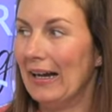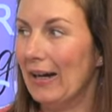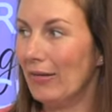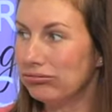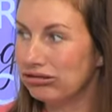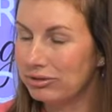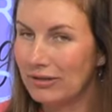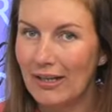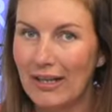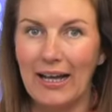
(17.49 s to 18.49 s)
Oh,
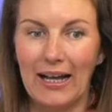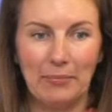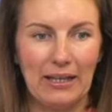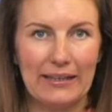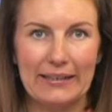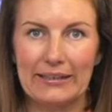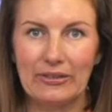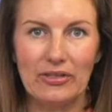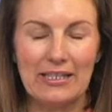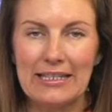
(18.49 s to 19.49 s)
I'm like, it
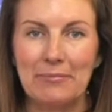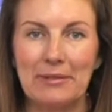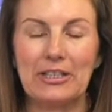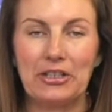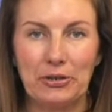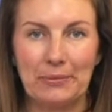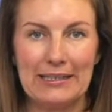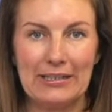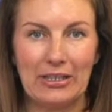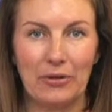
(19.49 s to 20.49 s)
doesn't seem like 2
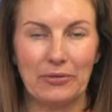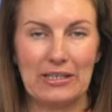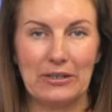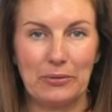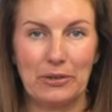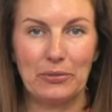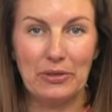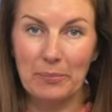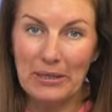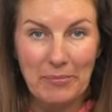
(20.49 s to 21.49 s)
minutes ago since we used
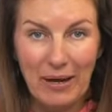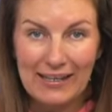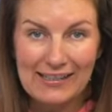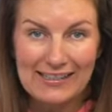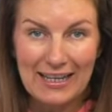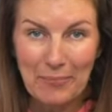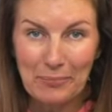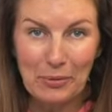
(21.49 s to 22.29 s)
the Be Mine stamp.